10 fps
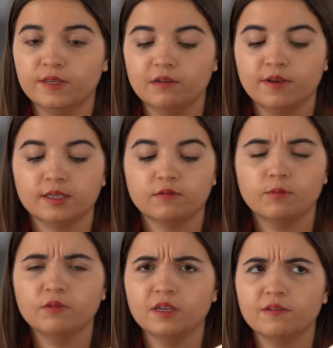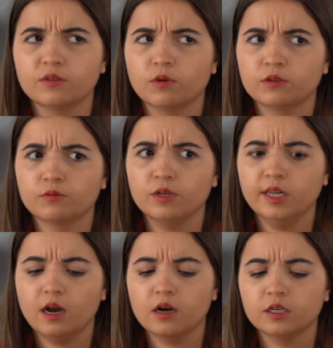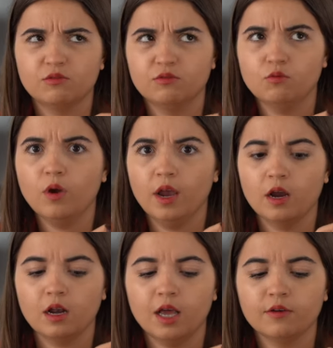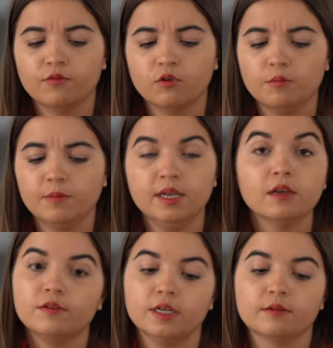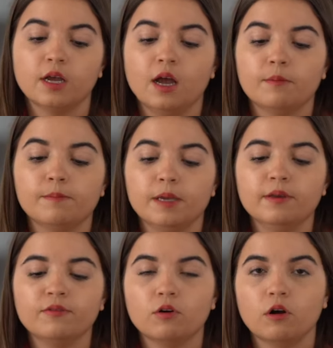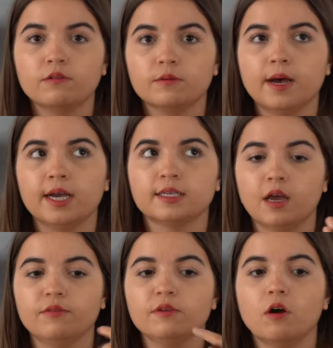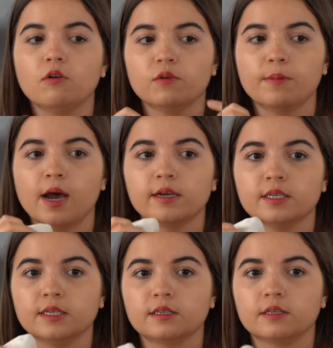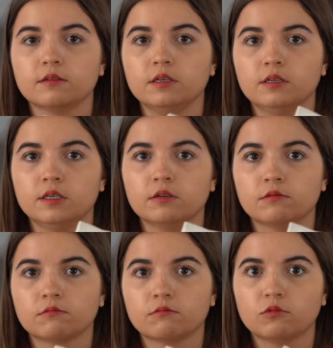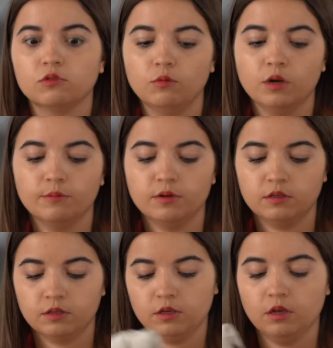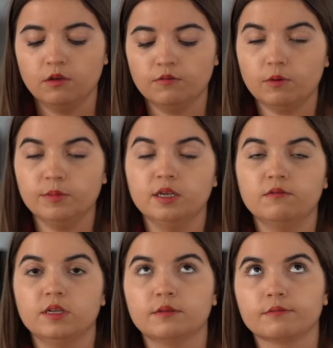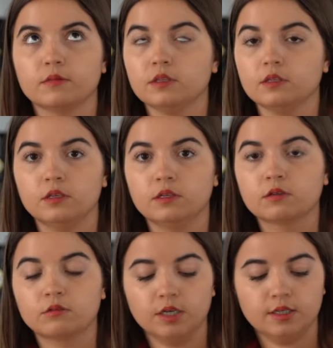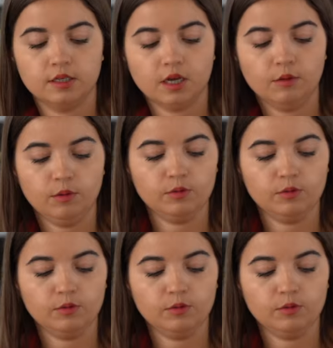sylvestre. The mauve sylvestre was really hard to wear, like for mini Evelyne. Maybe for other bags. I think other bags is easier to wear, but for mini Evelyne, it's crazy how it